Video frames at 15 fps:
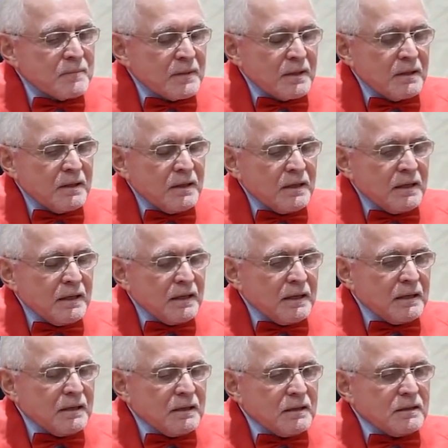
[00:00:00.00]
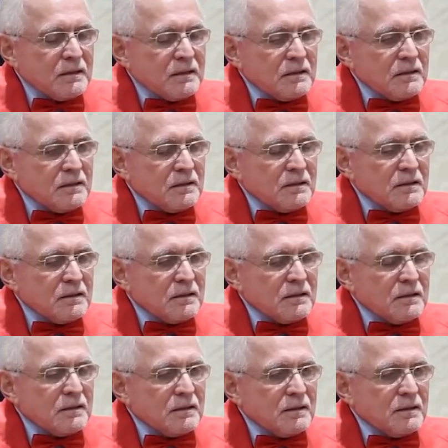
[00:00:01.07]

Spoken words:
(silence)